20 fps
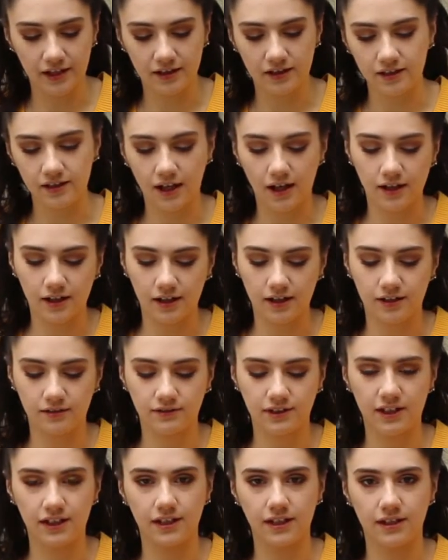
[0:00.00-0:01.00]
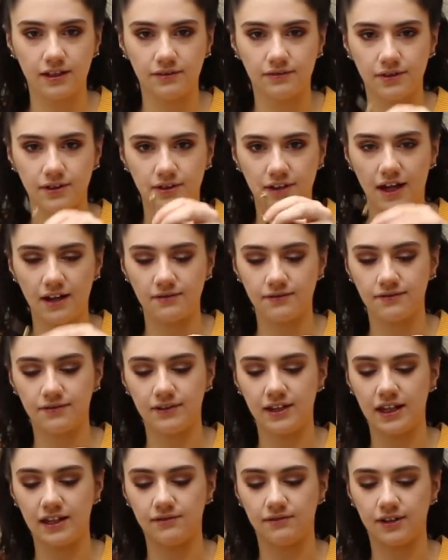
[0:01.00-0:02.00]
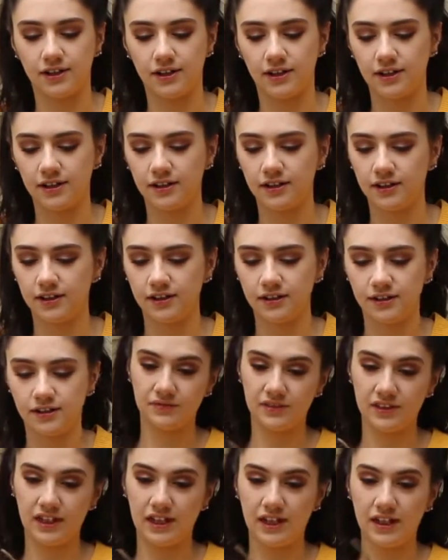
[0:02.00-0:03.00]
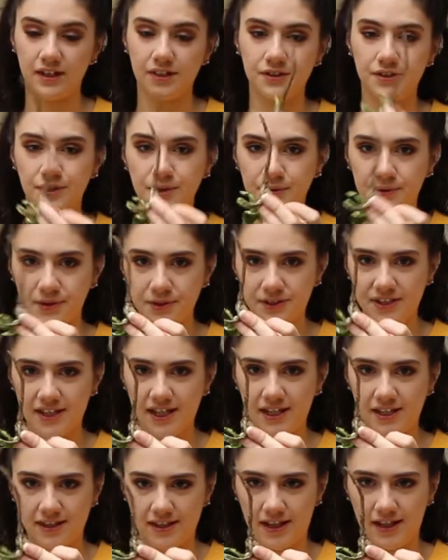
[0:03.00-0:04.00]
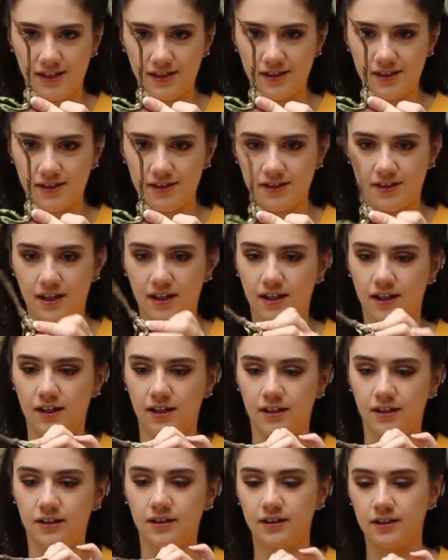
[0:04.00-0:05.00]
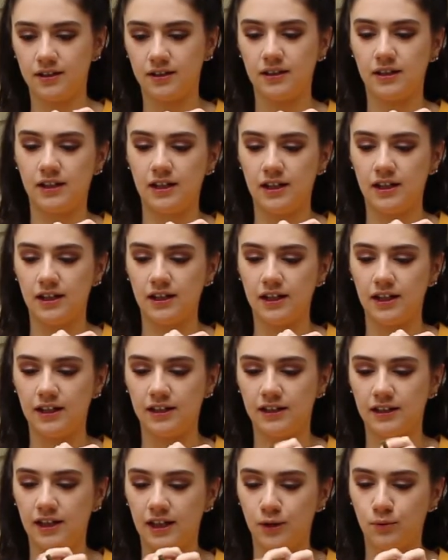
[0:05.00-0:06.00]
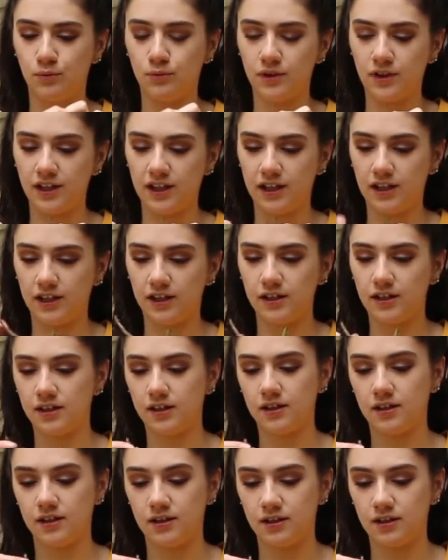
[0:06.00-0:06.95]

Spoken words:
They're not going to really give you that flavor. So roots like this, the kind of like woody